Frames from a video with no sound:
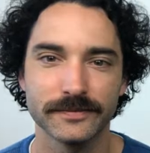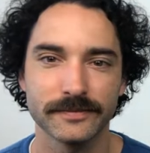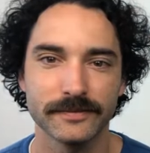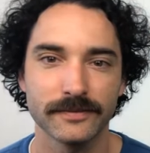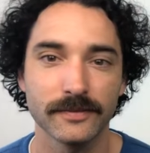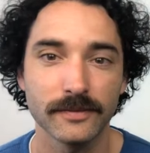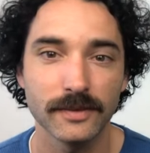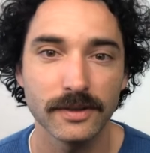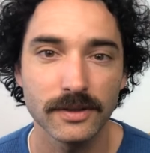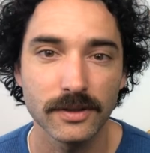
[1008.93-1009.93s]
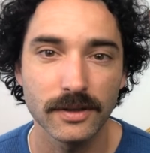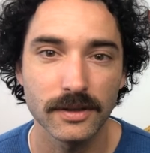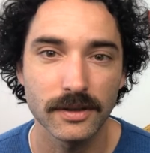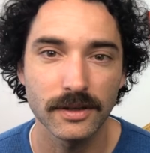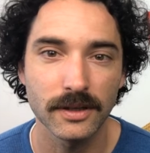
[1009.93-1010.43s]

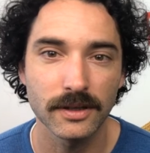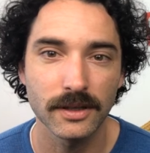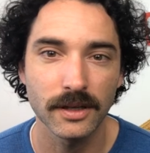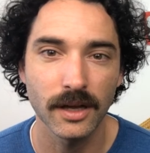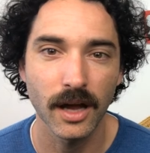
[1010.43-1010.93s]
No words are spoken by the person on screen.